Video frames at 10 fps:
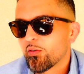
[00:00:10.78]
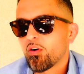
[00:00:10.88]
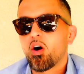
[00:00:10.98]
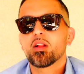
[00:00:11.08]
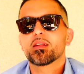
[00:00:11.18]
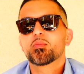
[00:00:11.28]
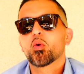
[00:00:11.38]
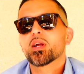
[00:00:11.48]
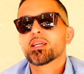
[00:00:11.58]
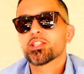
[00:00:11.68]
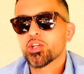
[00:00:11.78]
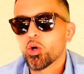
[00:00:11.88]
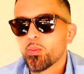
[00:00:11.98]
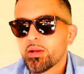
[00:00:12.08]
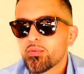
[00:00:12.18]
of Alden Mortgage and
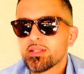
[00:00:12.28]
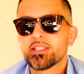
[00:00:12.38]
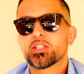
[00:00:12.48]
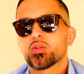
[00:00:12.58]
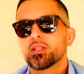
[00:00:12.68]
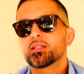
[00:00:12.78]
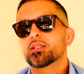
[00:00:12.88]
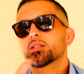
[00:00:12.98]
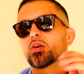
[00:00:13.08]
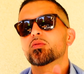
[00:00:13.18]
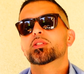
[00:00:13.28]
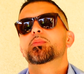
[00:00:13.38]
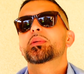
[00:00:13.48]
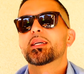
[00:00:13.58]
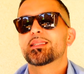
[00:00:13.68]
Ome Realty. So this is going to
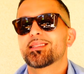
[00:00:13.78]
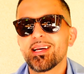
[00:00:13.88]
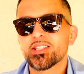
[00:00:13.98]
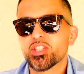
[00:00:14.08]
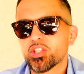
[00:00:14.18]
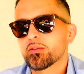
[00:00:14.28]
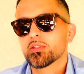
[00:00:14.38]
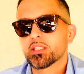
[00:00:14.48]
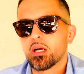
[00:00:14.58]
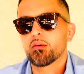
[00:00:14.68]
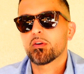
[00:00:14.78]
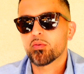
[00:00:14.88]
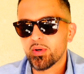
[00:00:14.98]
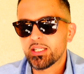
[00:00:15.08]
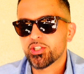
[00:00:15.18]
be a debt service covered
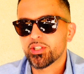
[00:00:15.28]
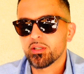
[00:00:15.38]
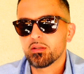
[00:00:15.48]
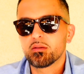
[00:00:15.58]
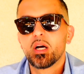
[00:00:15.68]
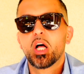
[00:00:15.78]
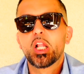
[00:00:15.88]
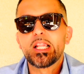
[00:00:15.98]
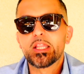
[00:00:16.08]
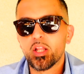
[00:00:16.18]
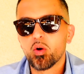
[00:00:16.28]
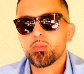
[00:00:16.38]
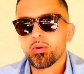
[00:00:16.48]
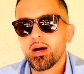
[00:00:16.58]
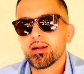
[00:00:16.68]
ratio
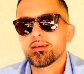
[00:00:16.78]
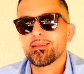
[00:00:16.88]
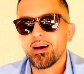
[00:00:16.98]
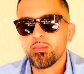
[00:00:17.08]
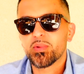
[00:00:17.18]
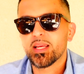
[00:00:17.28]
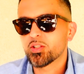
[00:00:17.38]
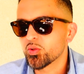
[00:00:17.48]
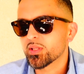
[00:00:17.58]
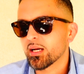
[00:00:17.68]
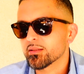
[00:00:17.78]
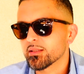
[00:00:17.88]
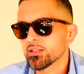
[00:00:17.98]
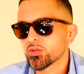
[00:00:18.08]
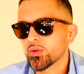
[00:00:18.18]
loan product update
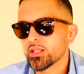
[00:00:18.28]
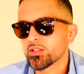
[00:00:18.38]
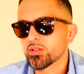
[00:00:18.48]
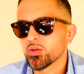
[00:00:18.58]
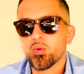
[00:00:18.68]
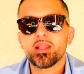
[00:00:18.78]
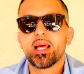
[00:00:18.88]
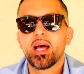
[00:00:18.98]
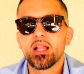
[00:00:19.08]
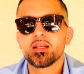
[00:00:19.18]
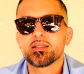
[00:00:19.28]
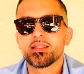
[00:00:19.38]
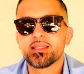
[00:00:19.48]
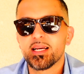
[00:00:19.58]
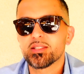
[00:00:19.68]
2022. What the hell is a
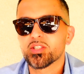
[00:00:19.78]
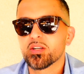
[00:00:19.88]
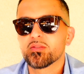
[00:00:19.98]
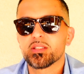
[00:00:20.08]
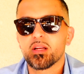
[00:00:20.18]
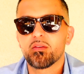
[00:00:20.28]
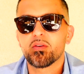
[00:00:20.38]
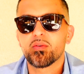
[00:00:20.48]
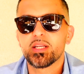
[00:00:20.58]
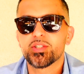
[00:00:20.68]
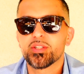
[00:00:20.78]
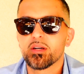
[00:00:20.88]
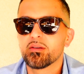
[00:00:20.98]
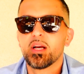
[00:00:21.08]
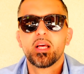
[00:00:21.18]
debt service covered
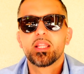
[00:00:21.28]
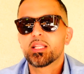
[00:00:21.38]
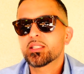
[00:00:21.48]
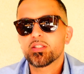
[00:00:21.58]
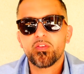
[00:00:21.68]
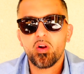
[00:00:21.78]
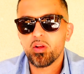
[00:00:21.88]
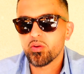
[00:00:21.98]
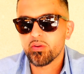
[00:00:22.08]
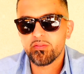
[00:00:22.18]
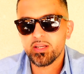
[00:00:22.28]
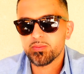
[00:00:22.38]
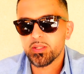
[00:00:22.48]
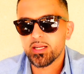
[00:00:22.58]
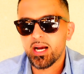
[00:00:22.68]
ratio? This is for all you
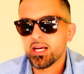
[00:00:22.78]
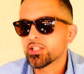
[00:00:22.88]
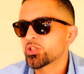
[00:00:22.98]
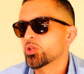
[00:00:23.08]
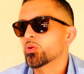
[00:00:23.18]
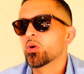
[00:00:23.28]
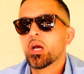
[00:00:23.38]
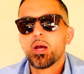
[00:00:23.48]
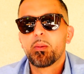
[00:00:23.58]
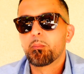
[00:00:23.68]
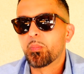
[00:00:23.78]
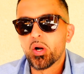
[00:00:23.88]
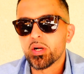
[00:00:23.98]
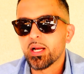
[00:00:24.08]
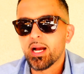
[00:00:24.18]
investment guys, you
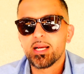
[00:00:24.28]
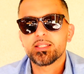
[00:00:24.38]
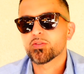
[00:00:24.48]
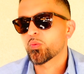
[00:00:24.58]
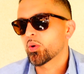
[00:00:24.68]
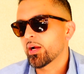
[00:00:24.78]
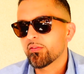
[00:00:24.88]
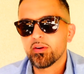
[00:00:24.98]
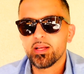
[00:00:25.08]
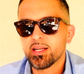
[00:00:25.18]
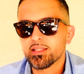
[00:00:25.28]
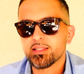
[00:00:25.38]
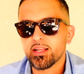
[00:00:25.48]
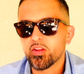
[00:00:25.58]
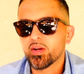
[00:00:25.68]
BRRRR guys, whoever it is
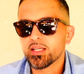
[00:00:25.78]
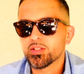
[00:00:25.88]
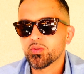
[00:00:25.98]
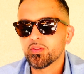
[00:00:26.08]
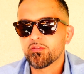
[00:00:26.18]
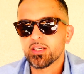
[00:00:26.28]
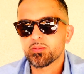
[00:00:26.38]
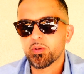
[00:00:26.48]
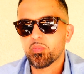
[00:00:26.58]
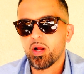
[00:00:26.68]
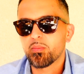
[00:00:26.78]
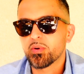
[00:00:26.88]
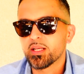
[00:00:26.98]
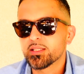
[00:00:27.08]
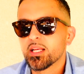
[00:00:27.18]
that you guys do investment
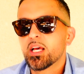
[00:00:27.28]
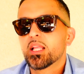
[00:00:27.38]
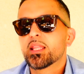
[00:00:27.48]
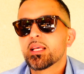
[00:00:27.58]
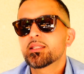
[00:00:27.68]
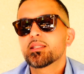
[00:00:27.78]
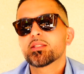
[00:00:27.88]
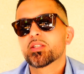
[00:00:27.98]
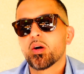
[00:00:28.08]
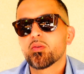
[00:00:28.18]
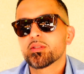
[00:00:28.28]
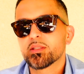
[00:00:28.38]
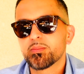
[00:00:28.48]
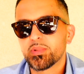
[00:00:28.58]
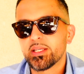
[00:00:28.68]
properties. This is going
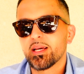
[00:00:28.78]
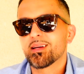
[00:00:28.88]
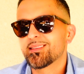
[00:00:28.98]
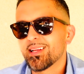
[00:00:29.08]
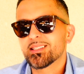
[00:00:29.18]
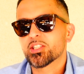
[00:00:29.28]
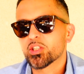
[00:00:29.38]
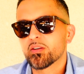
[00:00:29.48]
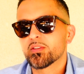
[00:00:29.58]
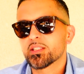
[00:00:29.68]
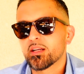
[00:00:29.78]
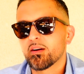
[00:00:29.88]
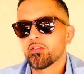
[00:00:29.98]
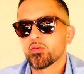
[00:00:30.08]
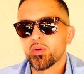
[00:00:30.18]
to be a debt service
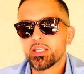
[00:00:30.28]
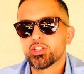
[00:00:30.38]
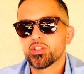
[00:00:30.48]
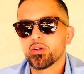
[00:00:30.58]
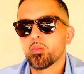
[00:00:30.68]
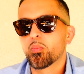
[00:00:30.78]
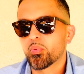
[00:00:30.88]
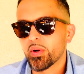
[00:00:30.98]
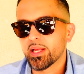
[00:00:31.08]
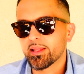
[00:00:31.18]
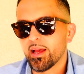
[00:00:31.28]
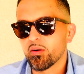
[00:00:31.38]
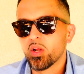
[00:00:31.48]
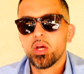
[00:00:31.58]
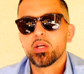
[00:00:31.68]
covered ratio
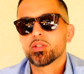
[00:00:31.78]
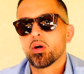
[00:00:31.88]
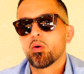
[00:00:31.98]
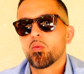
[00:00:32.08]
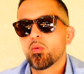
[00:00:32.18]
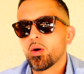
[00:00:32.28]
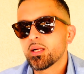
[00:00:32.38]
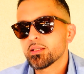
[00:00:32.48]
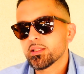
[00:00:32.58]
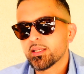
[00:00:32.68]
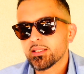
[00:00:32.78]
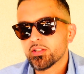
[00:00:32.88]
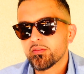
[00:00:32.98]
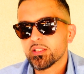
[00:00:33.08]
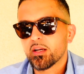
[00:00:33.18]
breakdown. So what is a debt
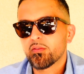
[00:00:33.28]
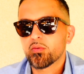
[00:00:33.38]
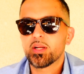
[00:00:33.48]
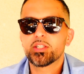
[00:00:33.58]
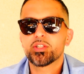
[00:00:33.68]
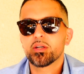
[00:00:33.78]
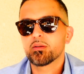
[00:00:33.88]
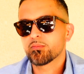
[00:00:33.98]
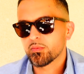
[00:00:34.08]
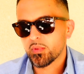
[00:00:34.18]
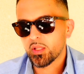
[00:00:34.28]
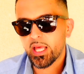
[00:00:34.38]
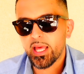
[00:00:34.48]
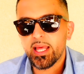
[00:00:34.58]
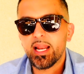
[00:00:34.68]
service covered ratio?
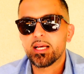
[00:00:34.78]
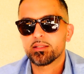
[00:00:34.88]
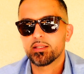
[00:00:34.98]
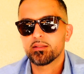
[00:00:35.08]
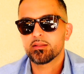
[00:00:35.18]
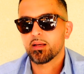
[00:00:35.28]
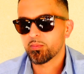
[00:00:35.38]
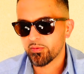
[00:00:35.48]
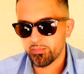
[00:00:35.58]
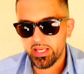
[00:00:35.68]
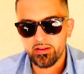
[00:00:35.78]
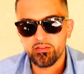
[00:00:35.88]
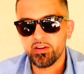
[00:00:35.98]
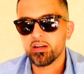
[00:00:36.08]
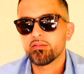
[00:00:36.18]
In essence, I'm going to make it
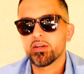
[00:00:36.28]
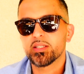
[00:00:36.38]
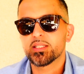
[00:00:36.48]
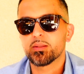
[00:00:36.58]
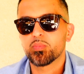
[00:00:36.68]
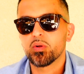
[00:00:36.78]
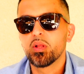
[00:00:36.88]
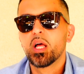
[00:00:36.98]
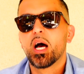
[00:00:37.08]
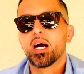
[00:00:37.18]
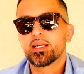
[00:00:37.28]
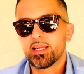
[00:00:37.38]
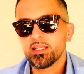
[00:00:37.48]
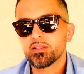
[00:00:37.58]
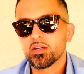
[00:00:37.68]
very, very simple. A
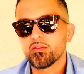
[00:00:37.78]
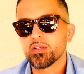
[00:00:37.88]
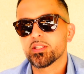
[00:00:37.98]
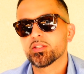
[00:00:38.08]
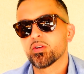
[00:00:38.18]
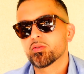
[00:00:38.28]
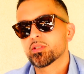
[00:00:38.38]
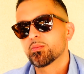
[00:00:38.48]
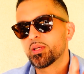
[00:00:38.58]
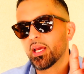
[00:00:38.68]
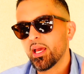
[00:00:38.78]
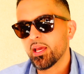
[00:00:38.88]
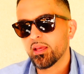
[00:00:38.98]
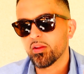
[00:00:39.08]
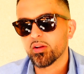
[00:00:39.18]
debt service is going to be
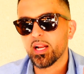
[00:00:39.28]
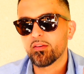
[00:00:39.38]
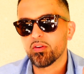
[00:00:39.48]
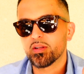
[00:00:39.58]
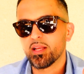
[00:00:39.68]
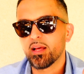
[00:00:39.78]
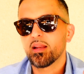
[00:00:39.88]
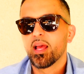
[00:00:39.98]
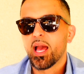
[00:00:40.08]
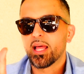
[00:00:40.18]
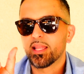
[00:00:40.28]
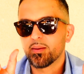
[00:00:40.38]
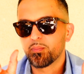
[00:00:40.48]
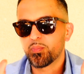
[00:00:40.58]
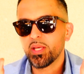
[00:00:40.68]
A, you're going to have your debt, and
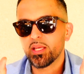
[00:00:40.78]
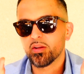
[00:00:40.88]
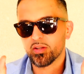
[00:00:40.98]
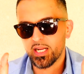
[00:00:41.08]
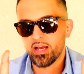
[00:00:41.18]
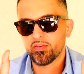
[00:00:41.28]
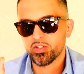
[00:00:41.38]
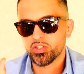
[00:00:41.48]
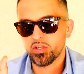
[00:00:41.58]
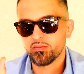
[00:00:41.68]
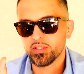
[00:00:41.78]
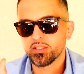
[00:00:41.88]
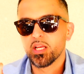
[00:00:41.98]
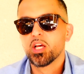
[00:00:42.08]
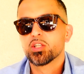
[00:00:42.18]
then B, you're going to have your
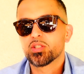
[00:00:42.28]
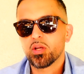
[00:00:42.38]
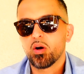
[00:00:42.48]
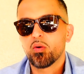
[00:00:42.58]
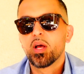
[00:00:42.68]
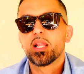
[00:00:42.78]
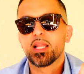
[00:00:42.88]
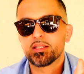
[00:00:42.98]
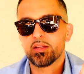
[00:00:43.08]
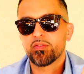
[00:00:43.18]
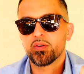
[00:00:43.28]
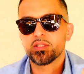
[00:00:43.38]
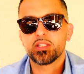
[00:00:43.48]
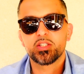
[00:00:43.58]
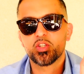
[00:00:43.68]
service. So let's say, for
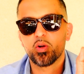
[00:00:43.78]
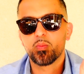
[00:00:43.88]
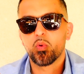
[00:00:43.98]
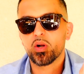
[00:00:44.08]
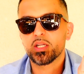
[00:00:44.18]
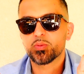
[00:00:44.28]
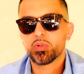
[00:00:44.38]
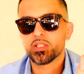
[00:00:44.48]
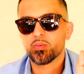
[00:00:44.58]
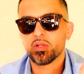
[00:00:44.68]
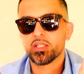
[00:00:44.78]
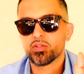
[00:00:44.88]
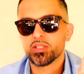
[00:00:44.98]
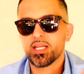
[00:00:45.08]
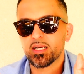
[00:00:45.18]
instance, your mortgage, principal,
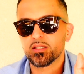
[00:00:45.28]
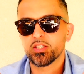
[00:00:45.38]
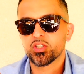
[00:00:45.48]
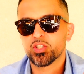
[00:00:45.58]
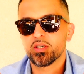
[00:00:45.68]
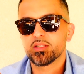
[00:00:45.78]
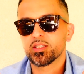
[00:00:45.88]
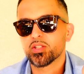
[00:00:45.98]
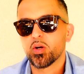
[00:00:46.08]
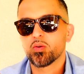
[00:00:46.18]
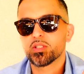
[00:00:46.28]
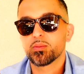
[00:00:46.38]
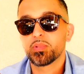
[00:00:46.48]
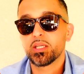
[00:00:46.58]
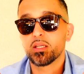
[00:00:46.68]
interest, taxes, and insurance is going to
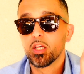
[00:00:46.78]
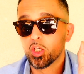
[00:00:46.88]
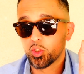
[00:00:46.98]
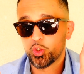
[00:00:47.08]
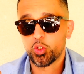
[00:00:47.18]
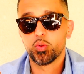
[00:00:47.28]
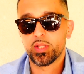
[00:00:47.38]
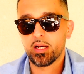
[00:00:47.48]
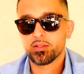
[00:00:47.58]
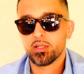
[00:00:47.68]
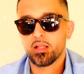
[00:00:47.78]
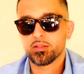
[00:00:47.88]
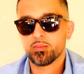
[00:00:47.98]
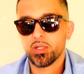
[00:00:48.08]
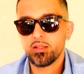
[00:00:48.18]
be
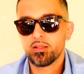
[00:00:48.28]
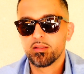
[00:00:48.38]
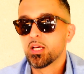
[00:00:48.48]
$2,000 a month,